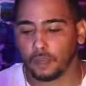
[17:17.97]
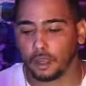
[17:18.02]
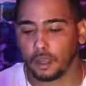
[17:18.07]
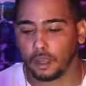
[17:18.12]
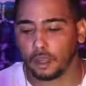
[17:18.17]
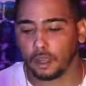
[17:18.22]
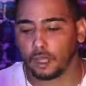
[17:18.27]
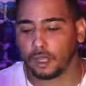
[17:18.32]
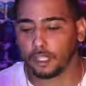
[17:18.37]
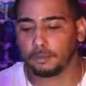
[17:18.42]

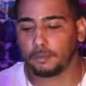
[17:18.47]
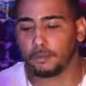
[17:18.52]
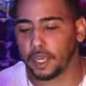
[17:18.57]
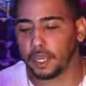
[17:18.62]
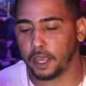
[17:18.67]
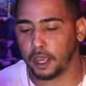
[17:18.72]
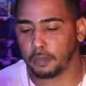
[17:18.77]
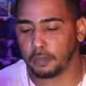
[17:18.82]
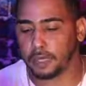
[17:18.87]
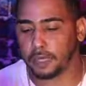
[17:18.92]
Let's big
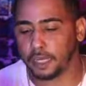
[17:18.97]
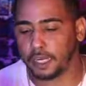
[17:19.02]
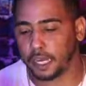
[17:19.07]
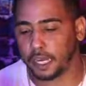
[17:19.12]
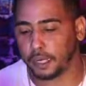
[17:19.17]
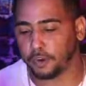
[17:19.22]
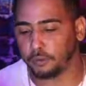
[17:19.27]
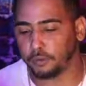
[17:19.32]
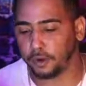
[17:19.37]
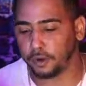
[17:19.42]
up
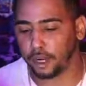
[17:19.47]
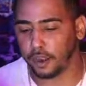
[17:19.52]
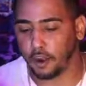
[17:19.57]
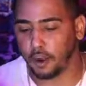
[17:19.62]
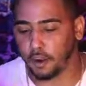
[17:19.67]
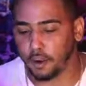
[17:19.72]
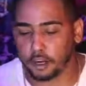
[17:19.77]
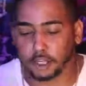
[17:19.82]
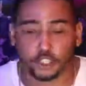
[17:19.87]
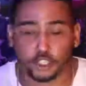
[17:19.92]
Kenrick R.
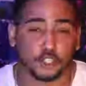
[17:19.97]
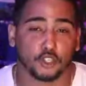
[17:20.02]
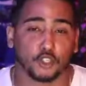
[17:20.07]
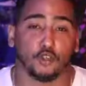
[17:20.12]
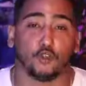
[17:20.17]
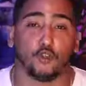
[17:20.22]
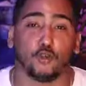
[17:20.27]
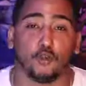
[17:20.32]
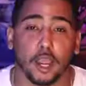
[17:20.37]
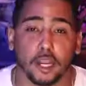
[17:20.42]

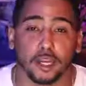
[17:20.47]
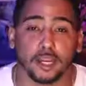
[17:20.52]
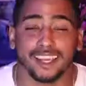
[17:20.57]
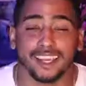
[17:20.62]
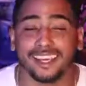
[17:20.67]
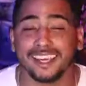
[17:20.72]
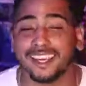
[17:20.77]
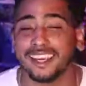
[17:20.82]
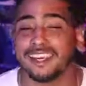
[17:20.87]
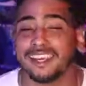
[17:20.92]
Surrett,
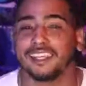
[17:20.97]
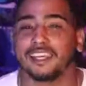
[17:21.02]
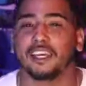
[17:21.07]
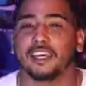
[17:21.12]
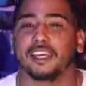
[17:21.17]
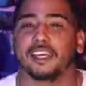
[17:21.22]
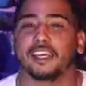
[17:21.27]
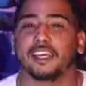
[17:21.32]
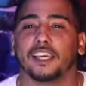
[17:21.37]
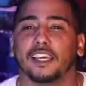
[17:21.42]

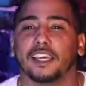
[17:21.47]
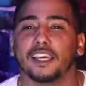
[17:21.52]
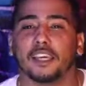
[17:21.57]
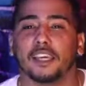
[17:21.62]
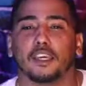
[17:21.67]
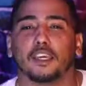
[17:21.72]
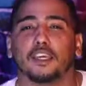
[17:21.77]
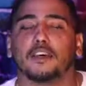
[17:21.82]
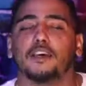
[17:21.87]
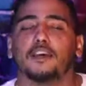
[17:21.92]
aka
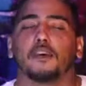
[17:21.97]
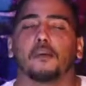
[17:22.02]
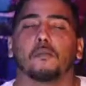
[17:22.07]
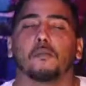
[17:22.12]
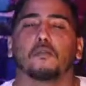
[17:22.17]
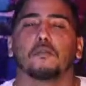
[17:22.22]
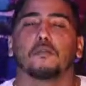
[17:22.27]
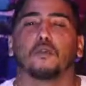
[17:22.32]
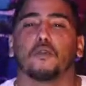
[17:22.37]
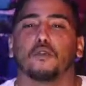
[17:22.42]

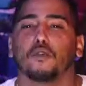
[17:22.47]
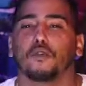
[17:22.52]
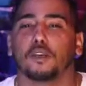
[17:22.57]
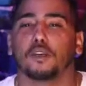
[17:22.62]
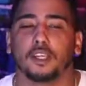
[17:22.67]
Capone,